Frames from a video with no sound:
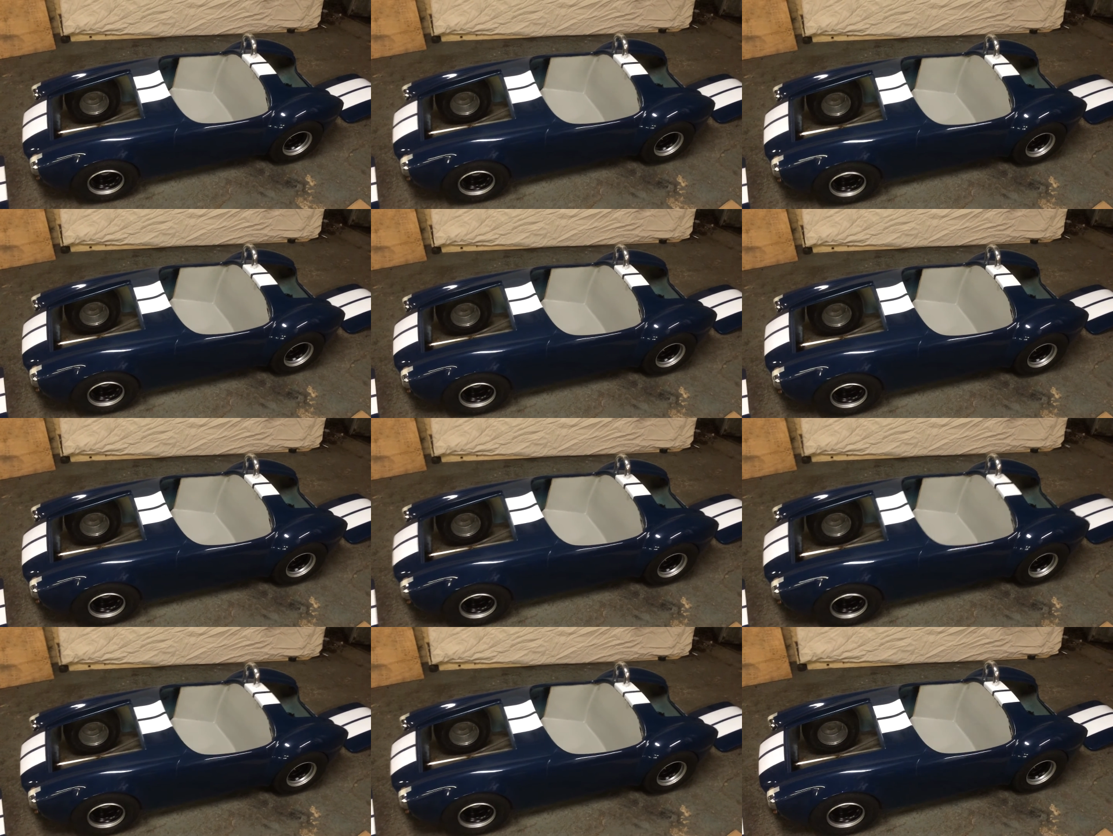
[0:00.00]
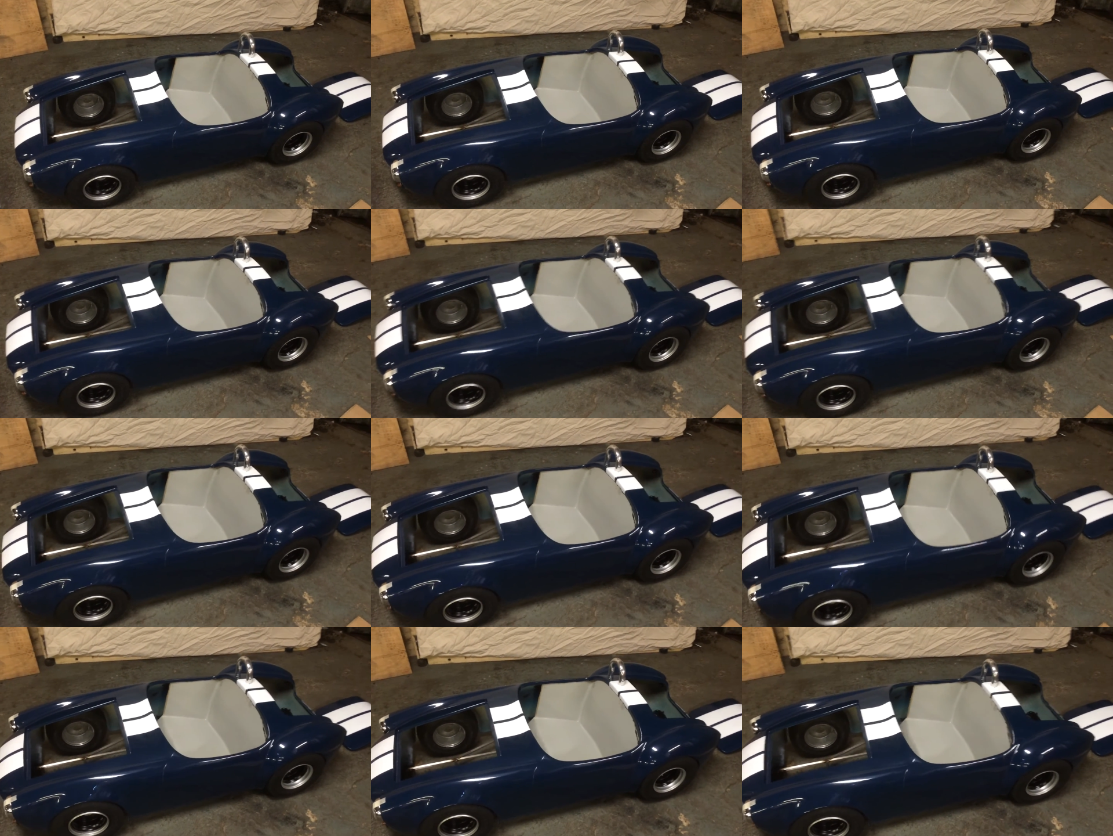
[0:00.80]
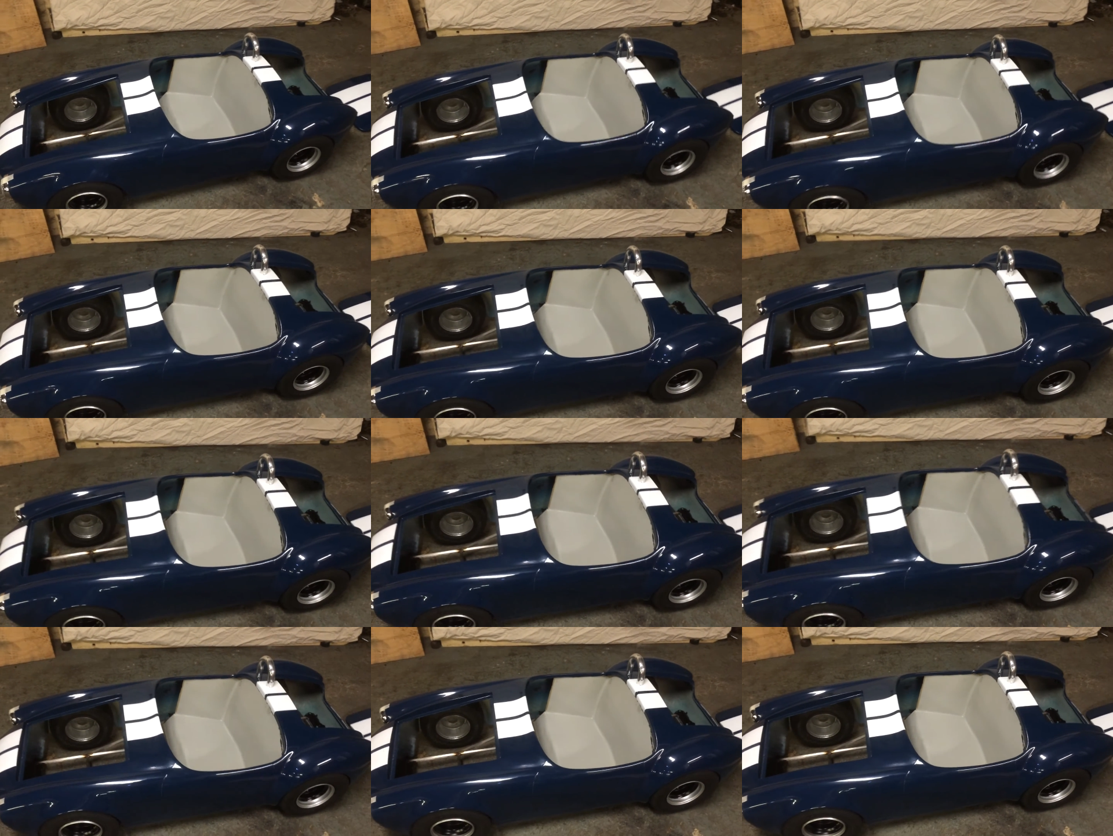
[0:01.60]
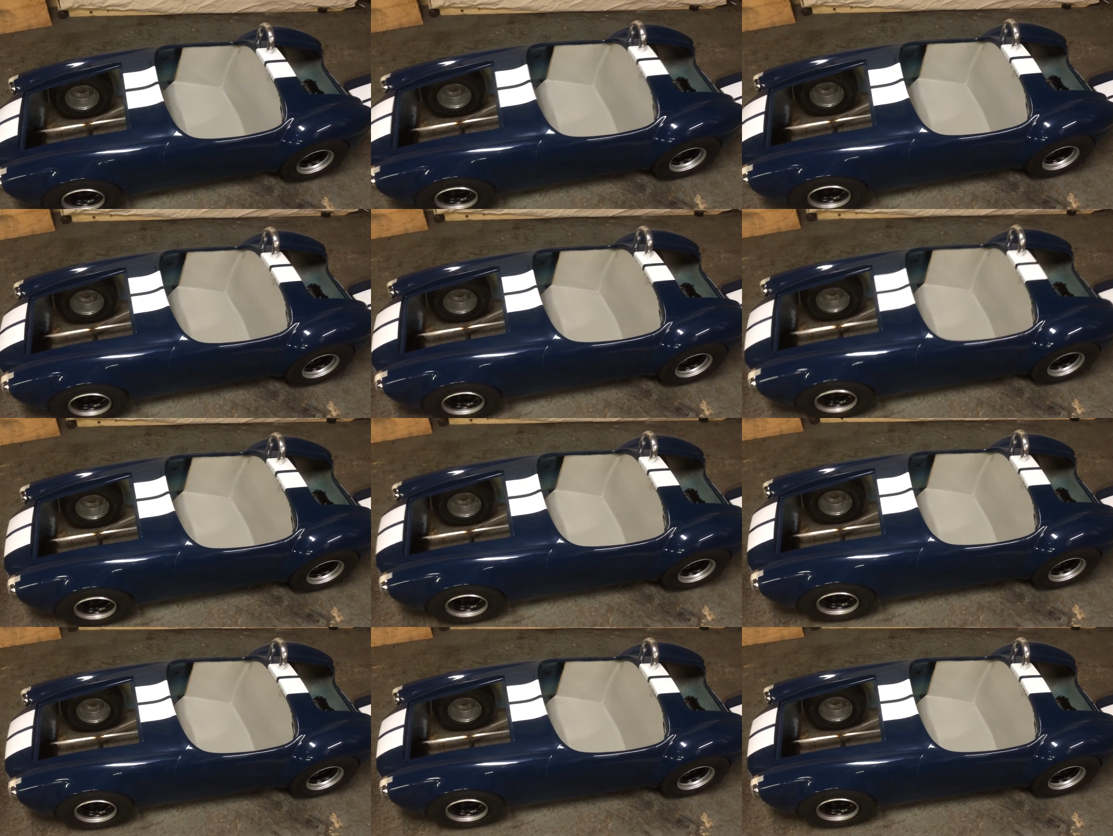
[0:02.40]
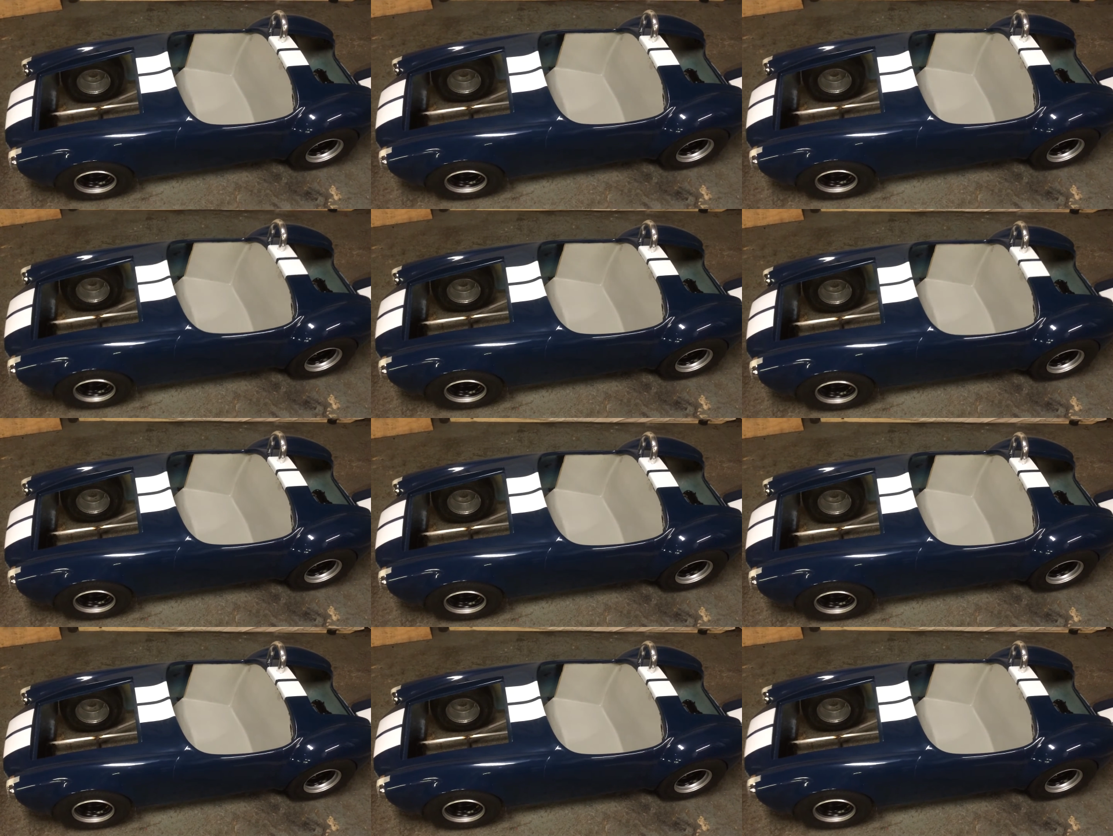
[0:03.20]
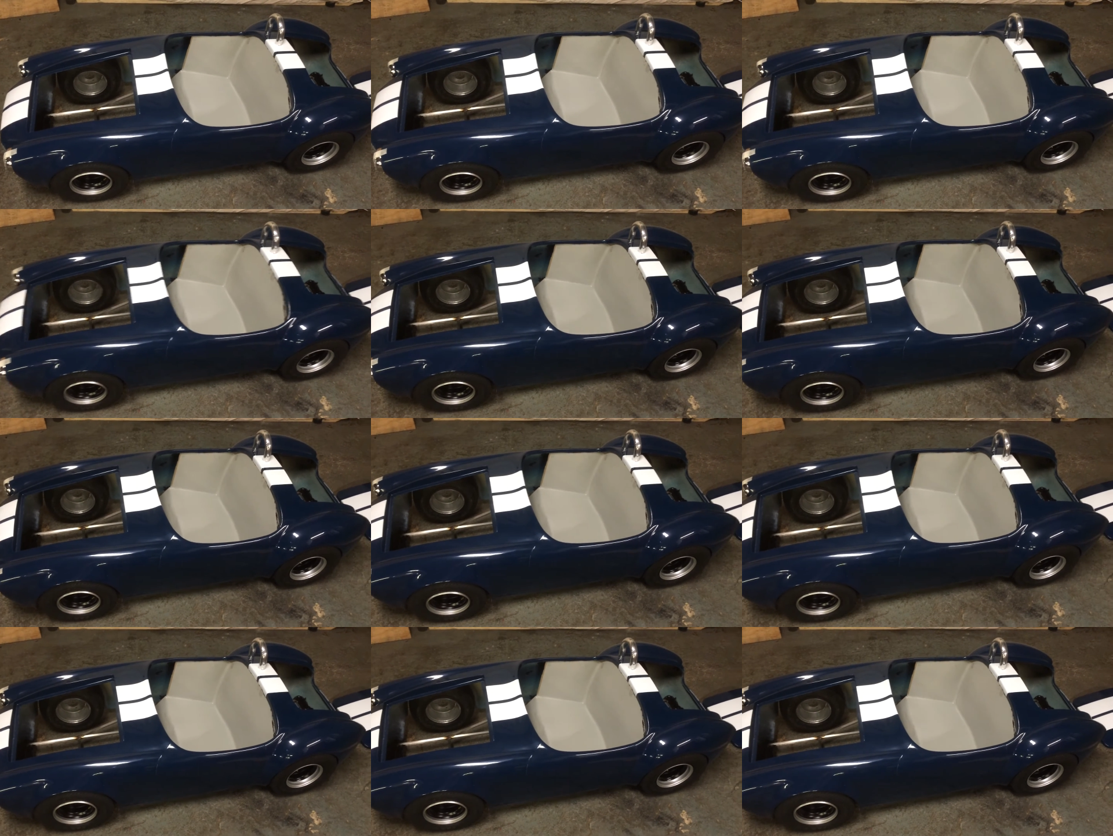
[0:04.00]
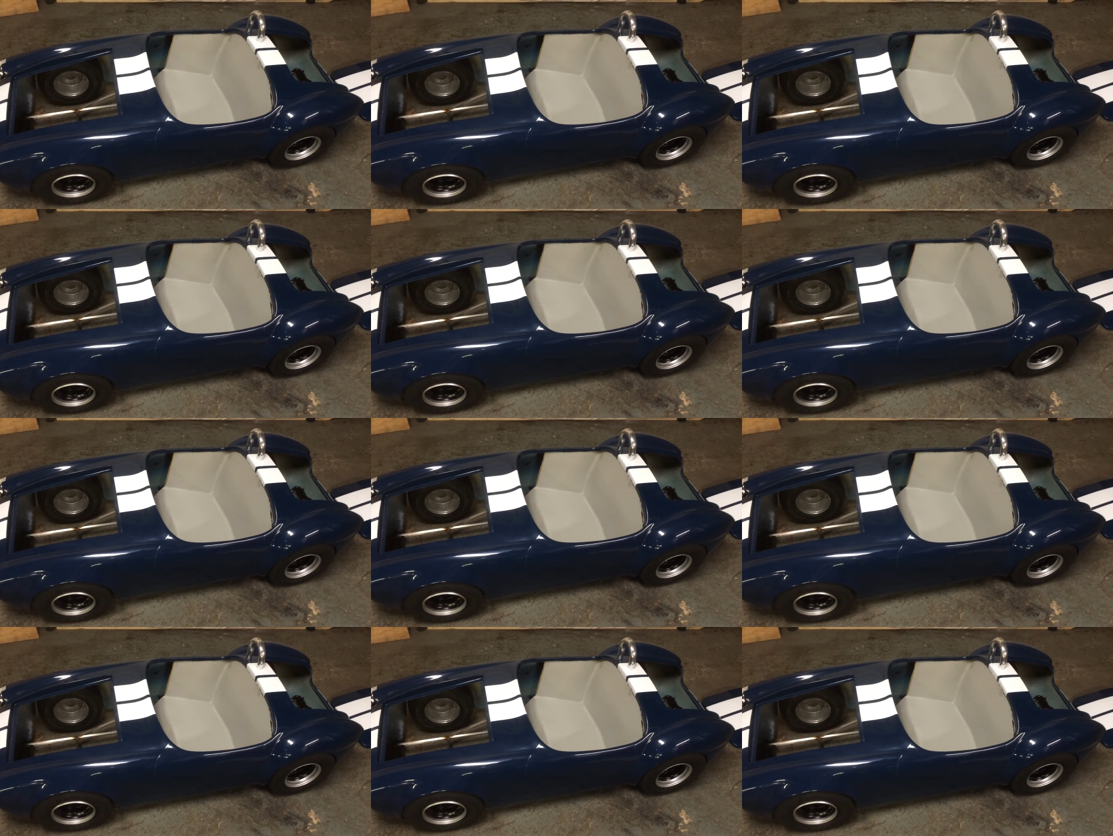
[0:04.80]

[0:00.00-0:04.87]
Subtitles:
No face is visible, so there are no lips to read.